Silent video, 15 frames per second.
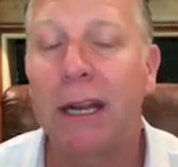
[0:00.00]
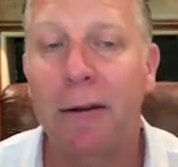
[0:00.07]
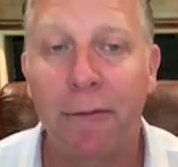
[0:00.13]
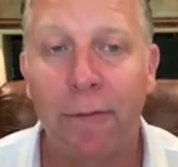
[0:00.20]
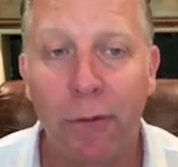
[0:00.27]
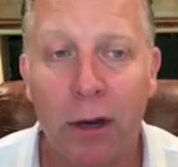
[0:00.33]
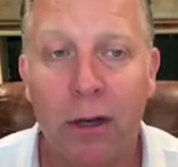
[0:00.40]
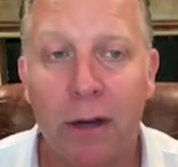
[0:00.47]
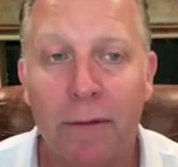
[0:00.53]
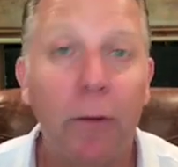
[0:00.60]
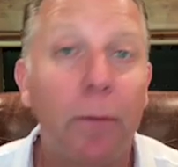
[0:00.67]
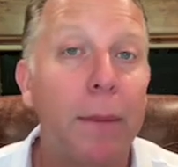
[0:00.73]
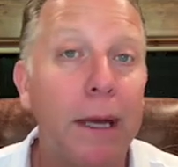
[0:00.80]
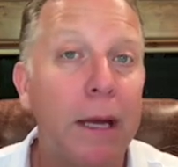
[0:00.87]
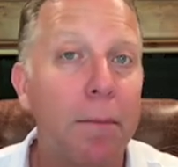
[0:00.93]
in front of,
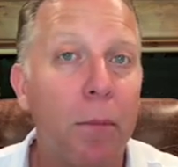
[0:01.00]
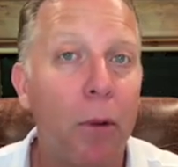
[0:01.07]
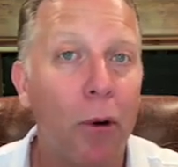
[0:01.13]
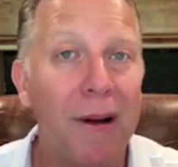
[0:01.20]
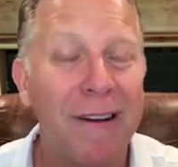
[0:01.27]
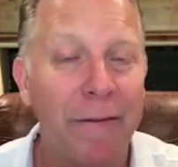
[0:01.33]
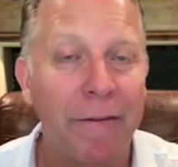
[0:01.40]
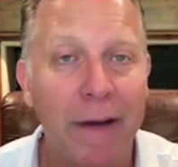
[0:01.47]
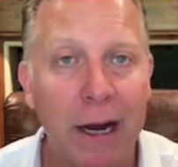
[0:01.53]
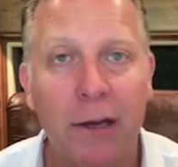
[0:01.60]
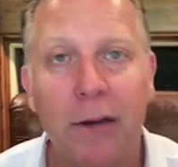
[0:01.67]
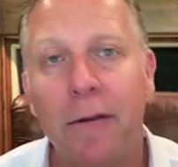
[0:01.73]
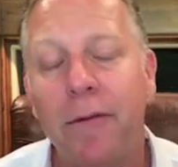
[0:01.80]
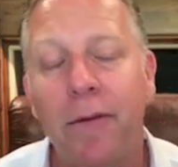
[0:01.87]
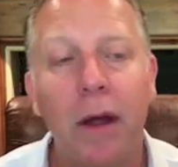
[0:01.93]
you're being more
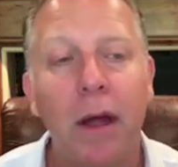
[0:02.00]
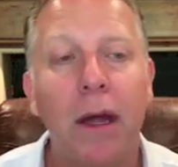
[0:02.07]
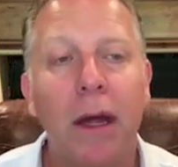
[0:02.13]
effective,